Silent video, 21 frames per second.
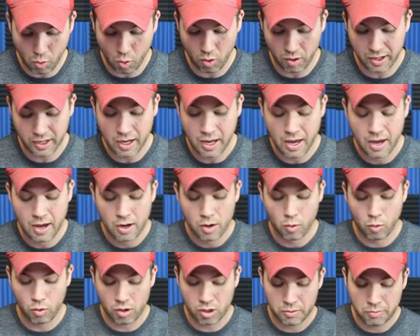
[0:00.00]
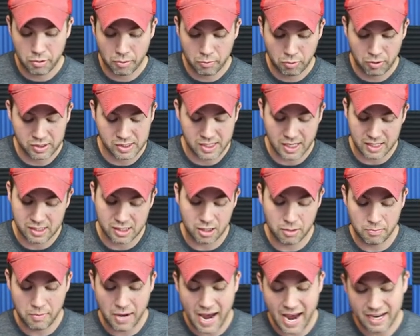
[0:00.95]
boring. We're going to put Princess in
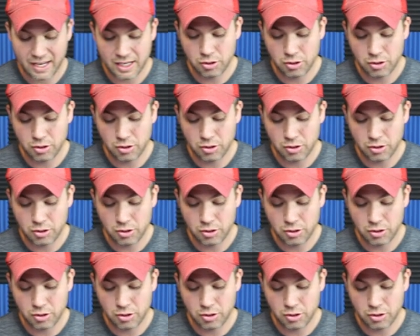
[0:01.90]
the back.